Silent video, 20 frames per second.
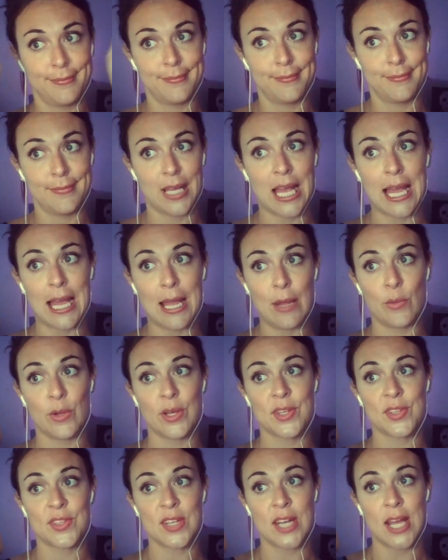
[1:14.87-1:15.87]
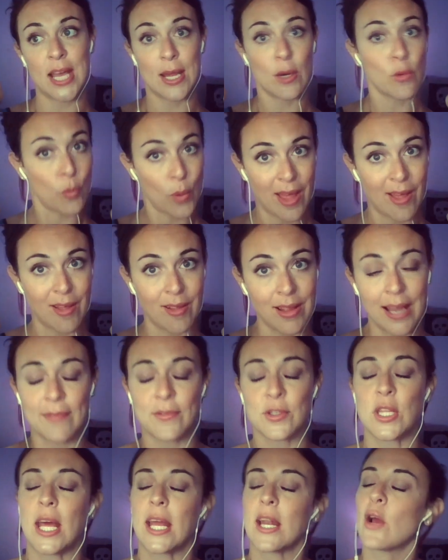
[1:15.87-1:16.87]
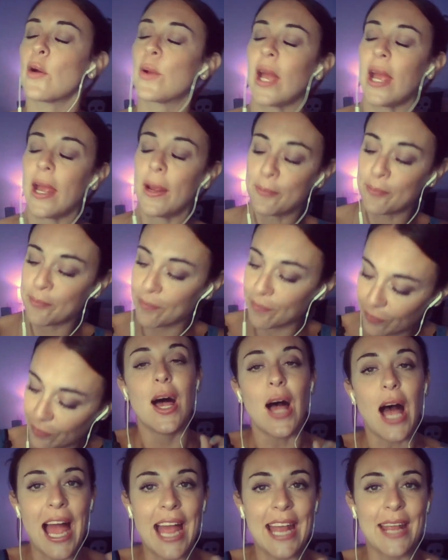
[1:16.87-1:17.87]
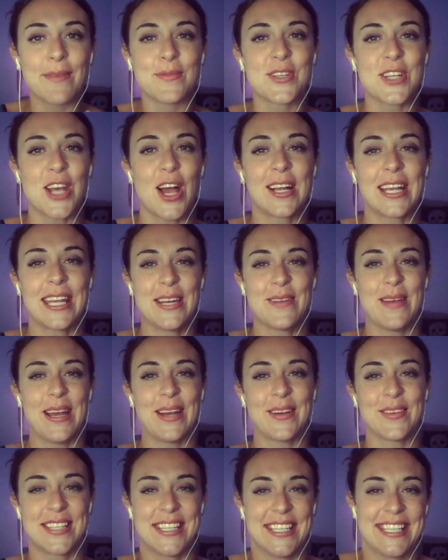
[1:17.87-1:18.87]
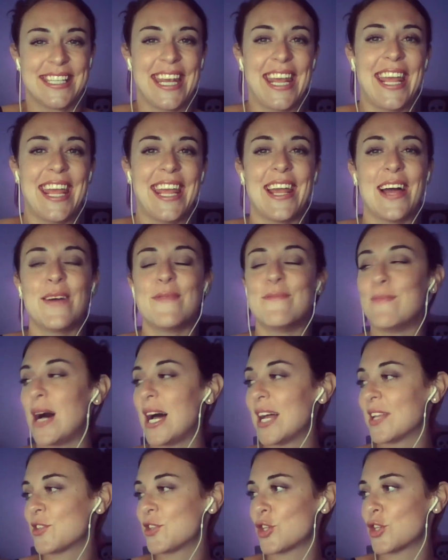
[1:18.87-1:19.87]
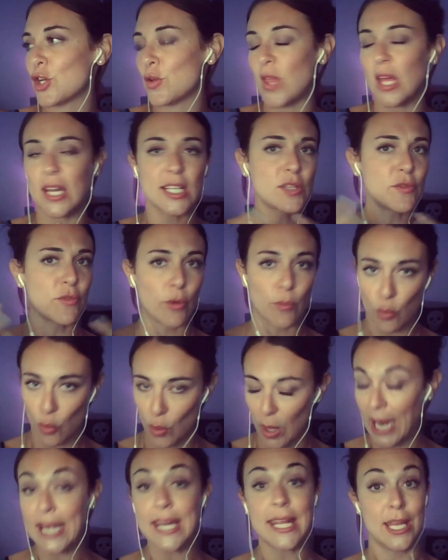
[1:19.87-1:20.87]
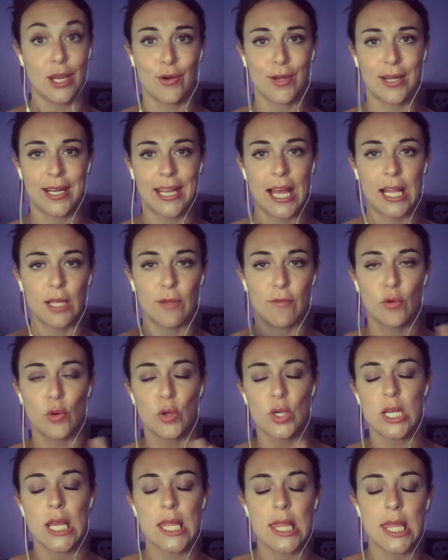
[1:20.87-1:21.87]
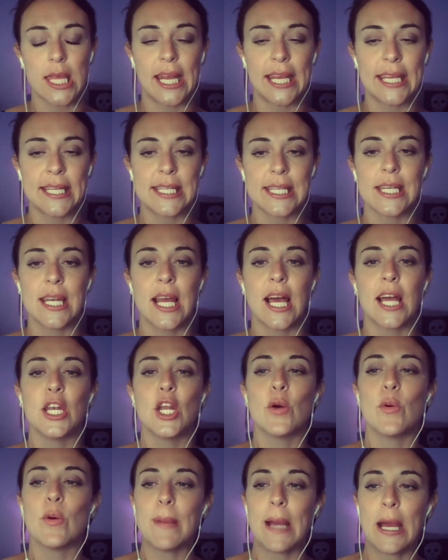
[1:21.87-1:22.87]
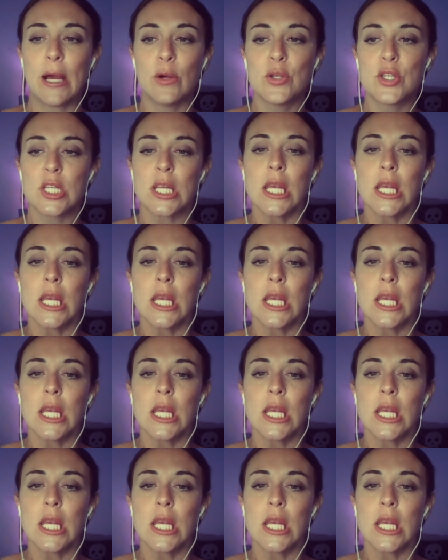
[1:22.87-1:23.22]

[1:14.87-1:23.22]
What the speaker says: I was not well after that. Okay. I am talking about today a monster that is from right here in California that I did not know about.